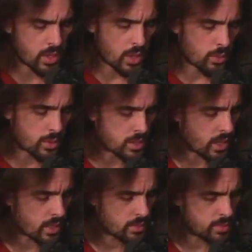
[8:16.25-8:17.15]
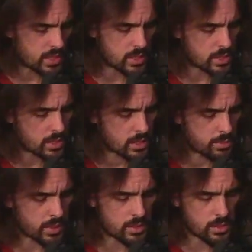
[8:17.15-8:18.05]
would not be 6
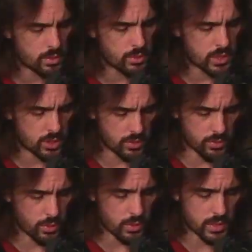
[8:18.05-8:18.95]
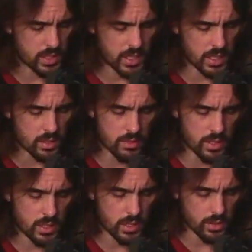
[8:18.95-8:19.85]
pence the richer for it at the end of the
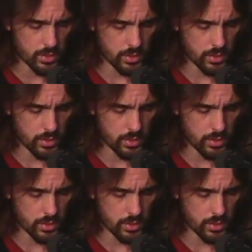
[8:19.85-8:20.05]
year.